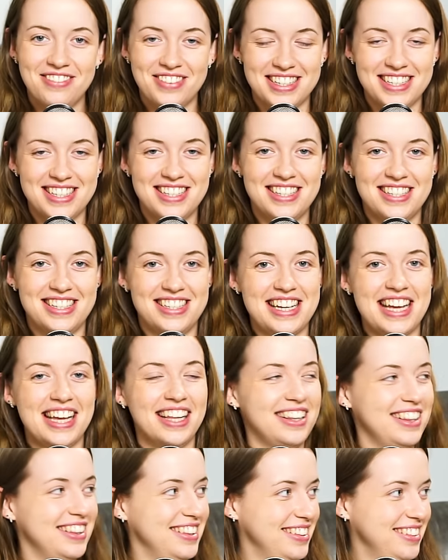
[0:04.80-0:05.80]
and
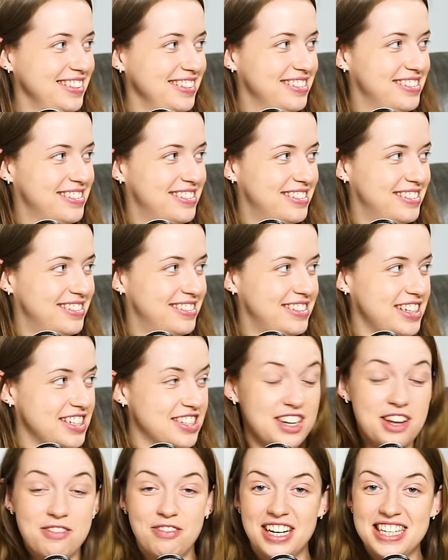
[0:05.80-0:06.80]
still
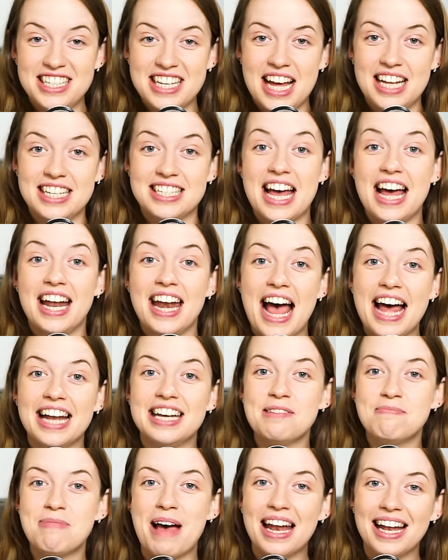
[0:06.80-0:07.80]
doesn't look very tanned, and
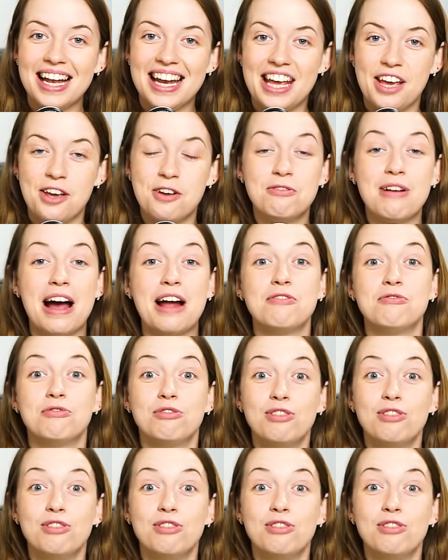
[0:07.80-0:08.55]
Andy Baddeley, who ran